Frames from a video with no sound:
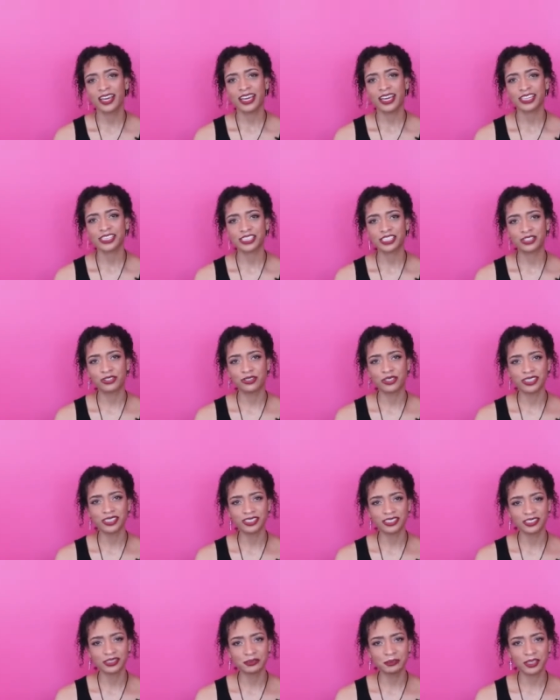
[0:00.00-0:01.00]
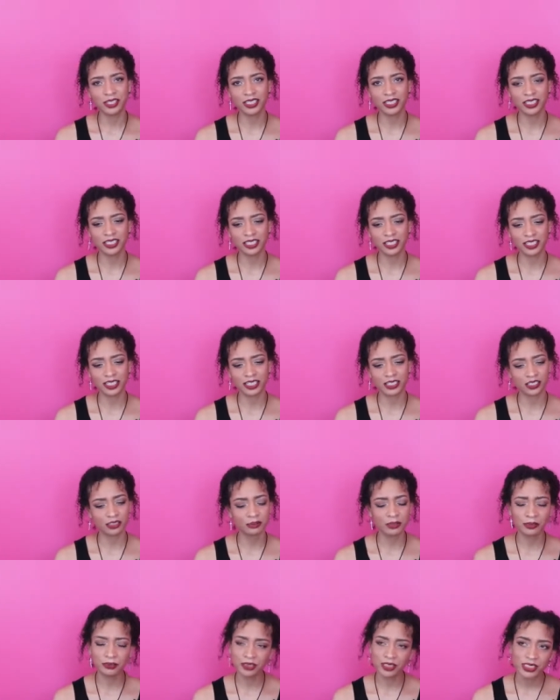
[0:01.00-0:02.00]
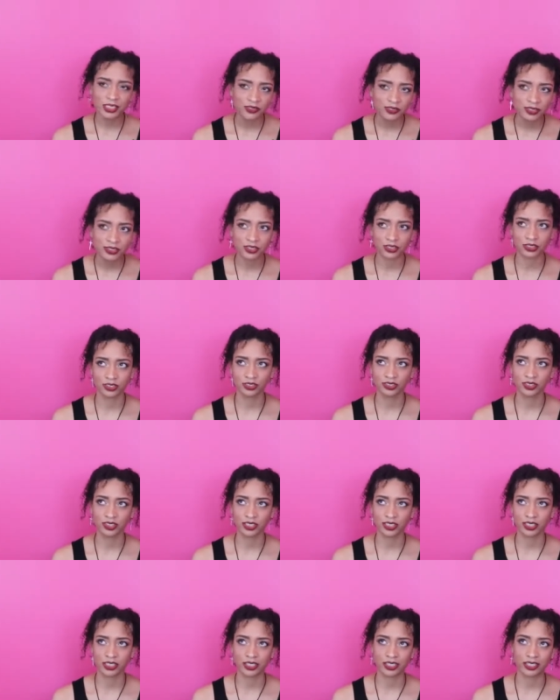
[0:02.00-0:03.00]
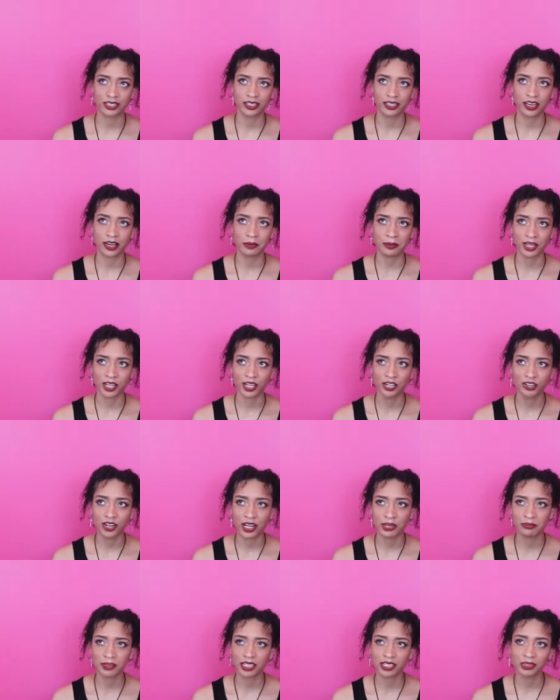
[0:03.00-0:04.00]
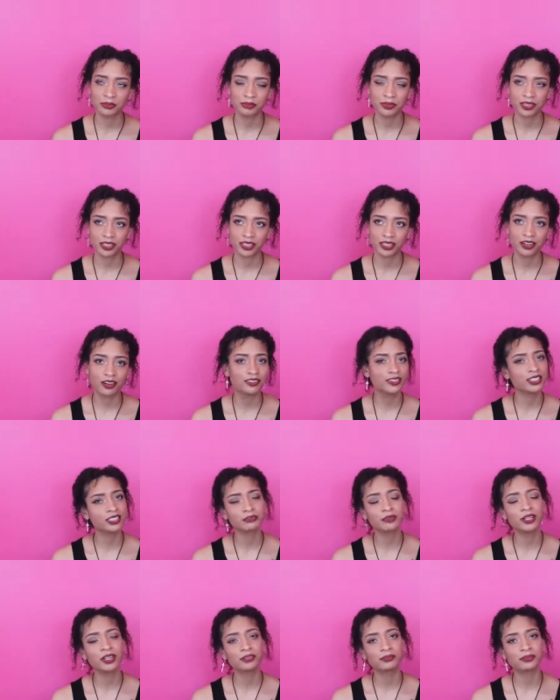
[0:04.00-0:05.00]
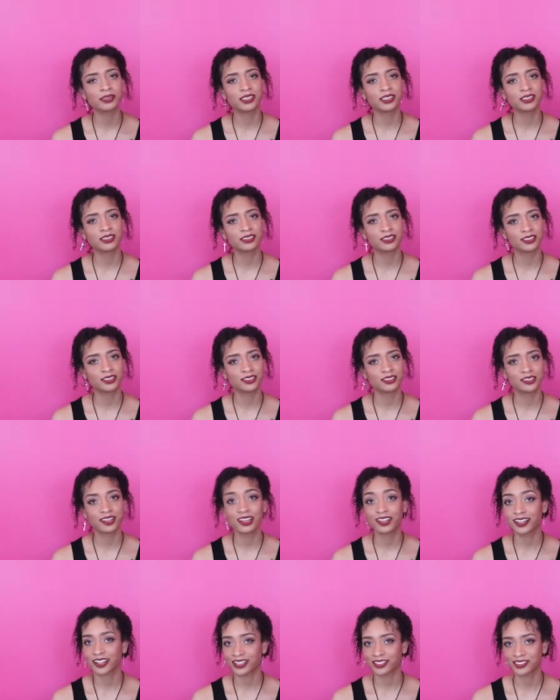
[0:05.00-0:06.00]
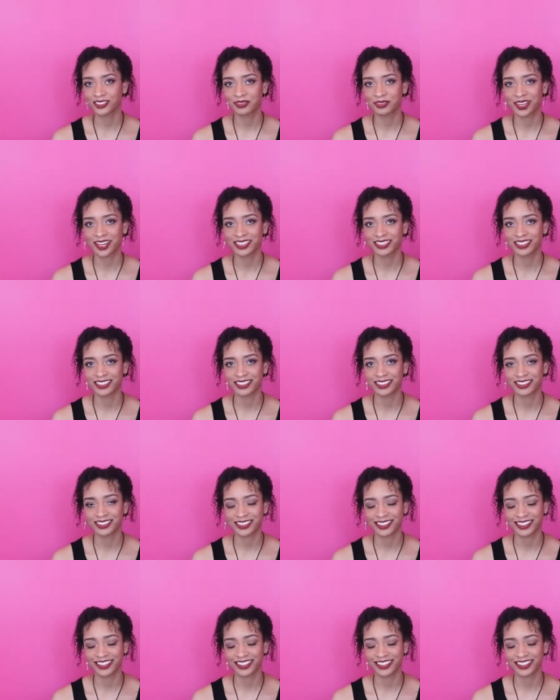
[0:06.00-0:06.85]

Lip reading: It's going to be a little bit more difficult during a panoramic, but always be open to life's magic.